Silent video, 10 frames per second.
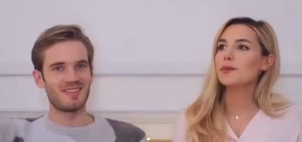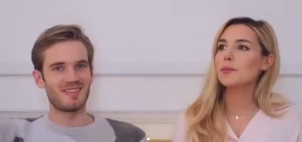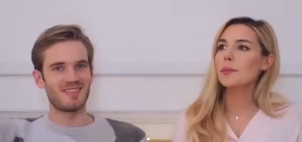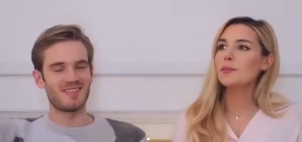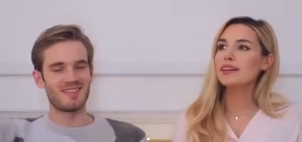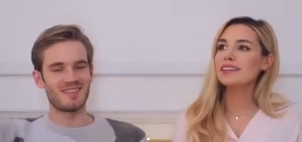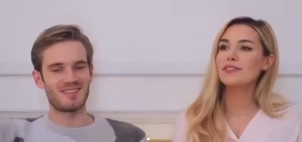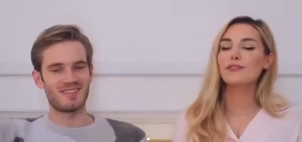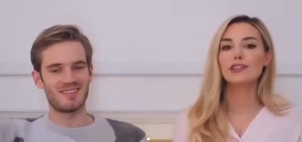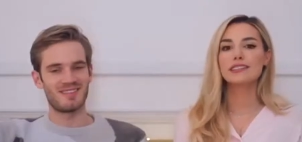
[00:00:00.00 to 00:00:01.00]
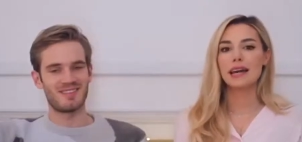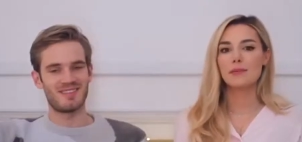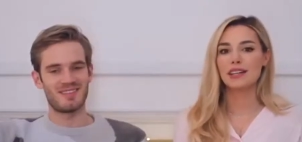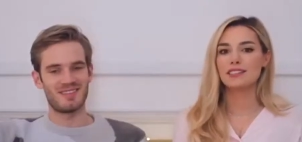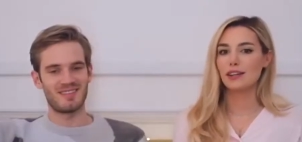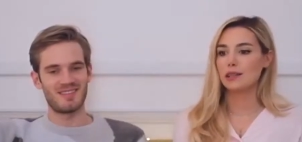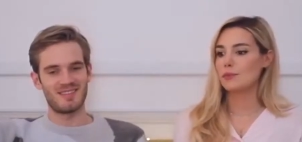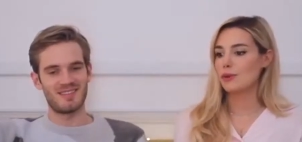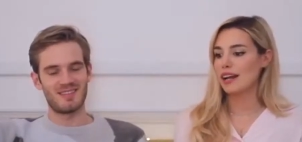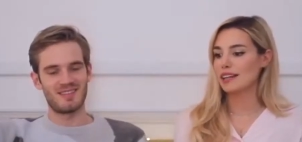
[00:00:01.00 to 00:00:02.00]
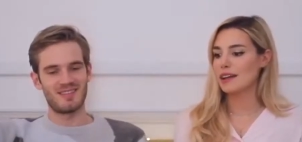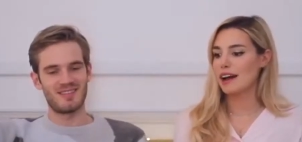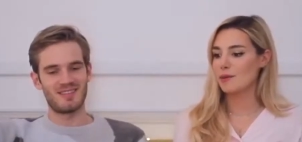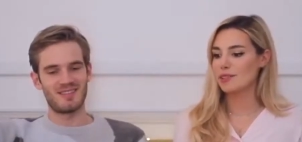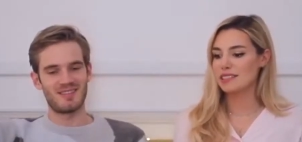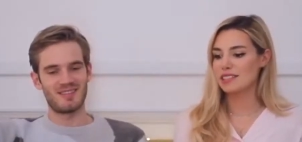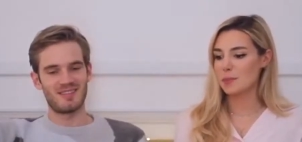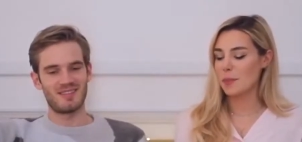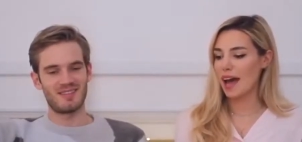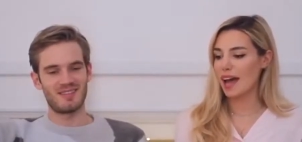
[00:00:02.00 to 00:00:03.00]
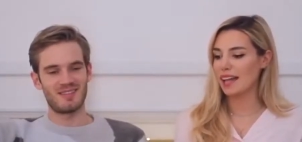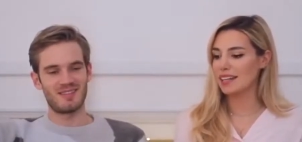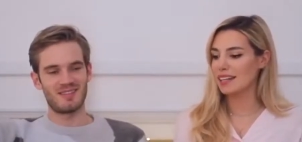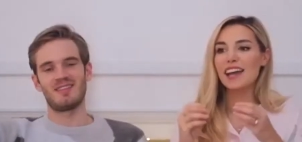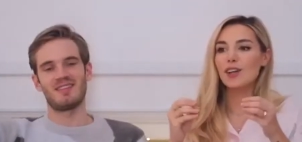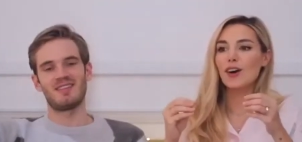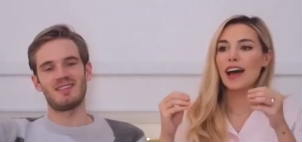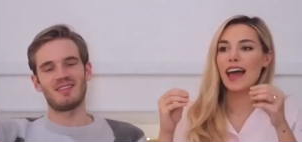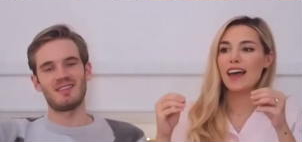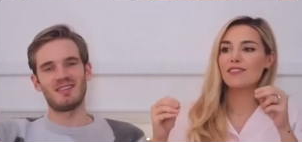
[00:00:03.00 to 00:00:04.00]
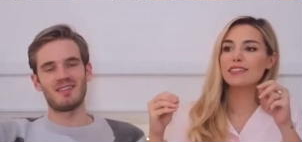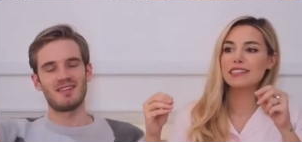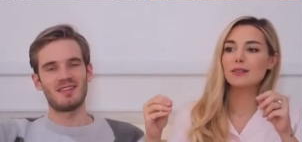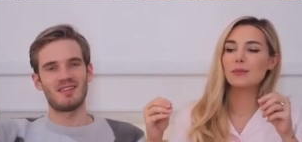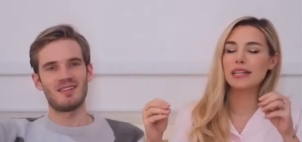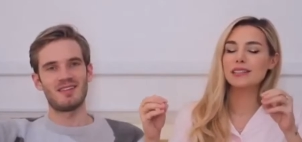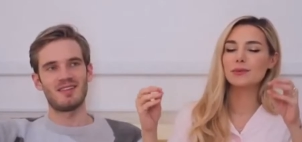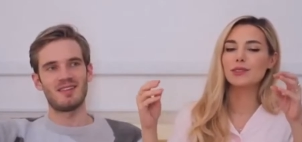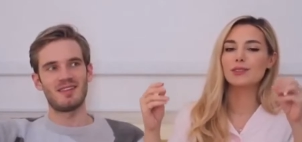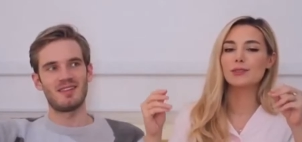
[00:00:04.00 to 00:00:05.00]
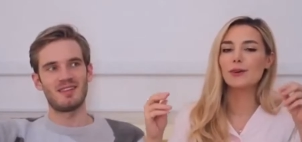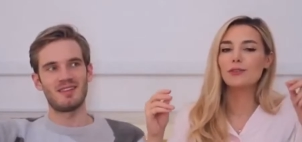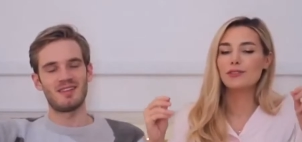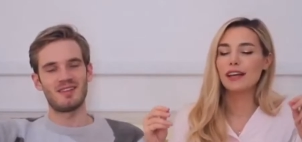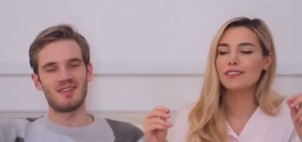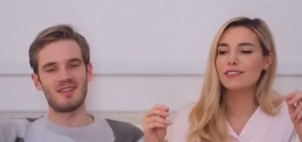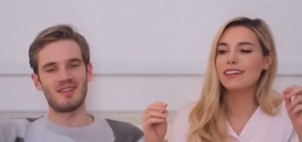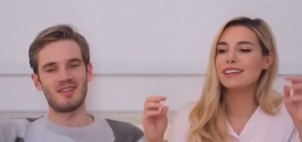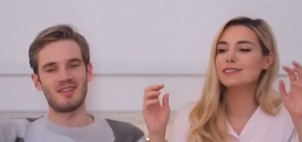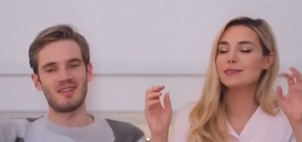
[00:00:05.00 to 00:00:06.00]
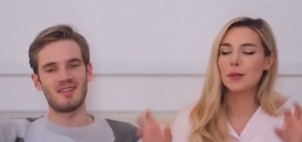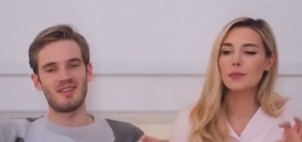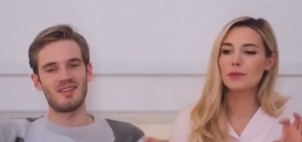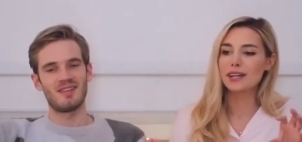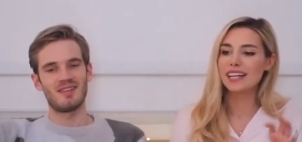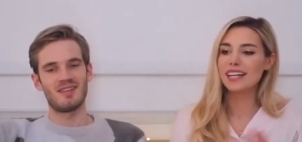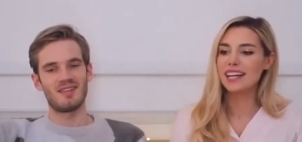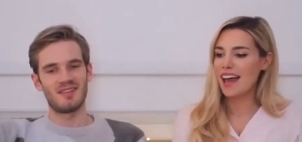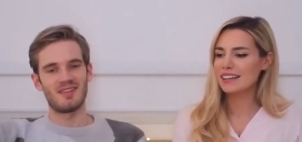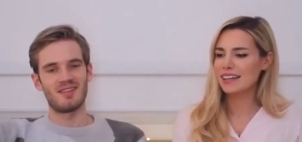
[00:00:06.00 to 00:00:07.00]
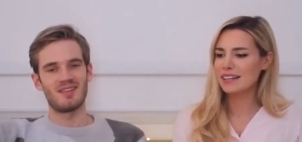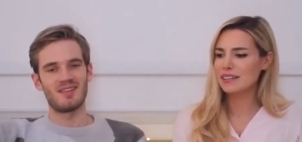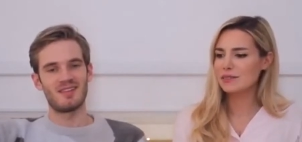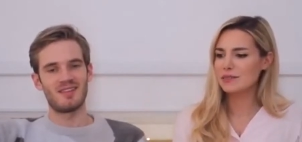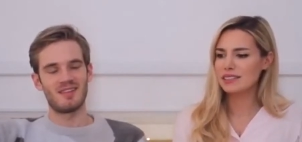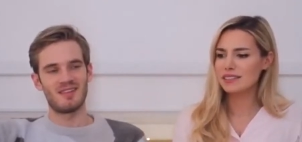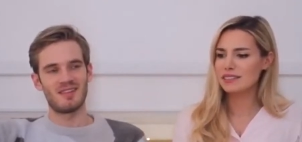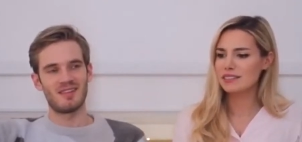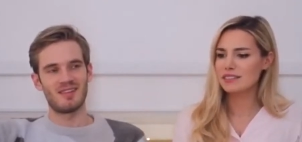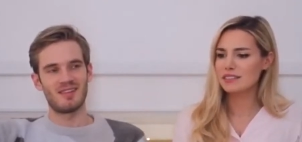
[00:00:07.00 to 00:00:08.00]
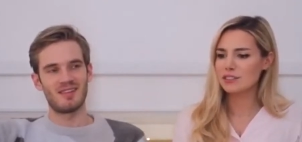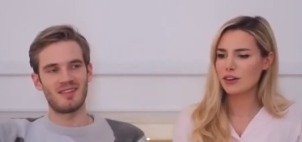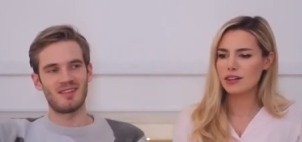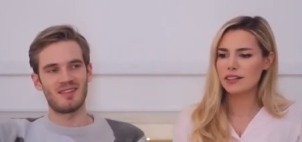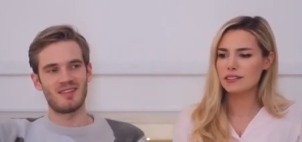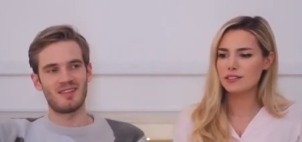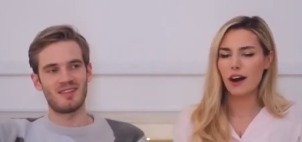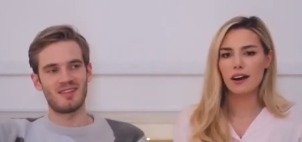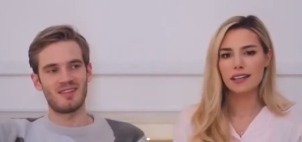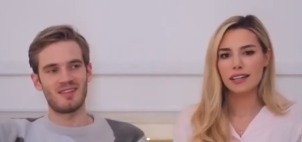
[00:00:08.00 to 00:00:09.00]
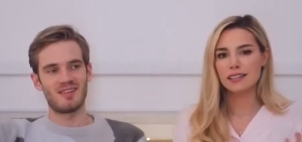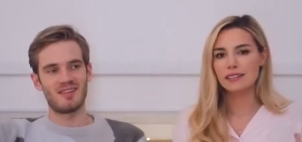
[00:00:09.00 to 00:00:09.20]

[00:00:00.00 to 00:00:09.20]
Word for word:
Speaker 1: remember the first time I saw the brand. I was in Japan. I thought every single piece was so fluffy and so pretty, and then we just started talking,